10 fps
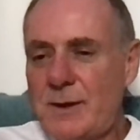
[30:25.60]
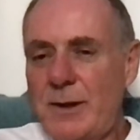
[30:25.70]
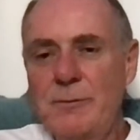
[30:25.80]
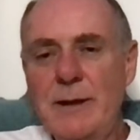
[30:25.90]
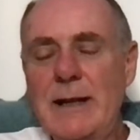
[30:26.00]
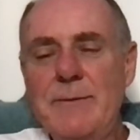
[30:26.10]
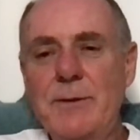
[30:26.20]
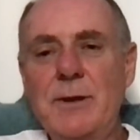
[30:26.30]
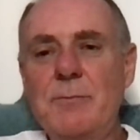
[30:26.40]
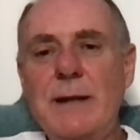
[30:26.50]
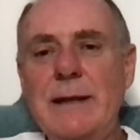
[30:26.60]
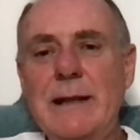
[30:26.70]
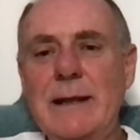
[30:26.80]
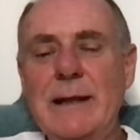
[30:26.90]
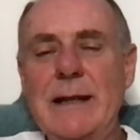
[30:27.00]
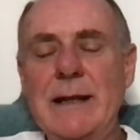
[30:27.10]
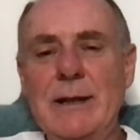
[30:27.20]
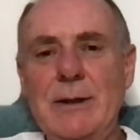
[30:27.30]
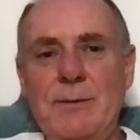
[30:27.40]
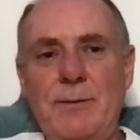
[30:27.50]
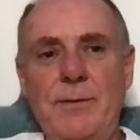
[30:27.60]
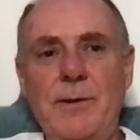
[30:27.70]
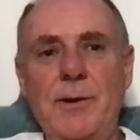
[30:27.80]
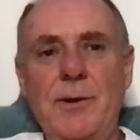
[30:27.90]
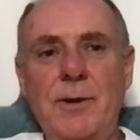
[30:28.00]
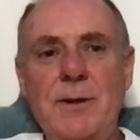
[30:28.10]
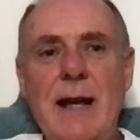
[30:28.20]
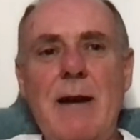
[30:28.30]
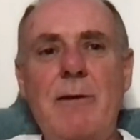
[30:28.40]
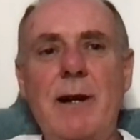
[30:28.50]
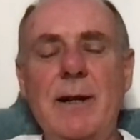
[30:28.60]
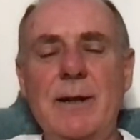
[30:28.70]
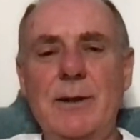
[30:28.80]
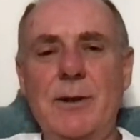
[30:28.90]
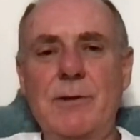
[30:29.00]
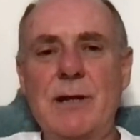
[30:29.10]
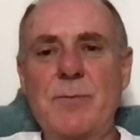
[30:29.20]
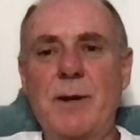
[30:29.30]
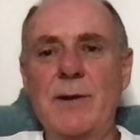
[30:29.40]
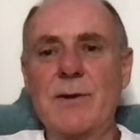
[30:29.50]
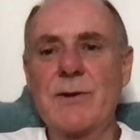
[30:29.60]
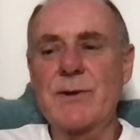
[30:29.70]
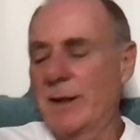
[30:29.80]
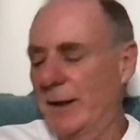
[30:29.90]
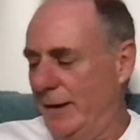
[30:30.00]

really fundamentally flawed error or response,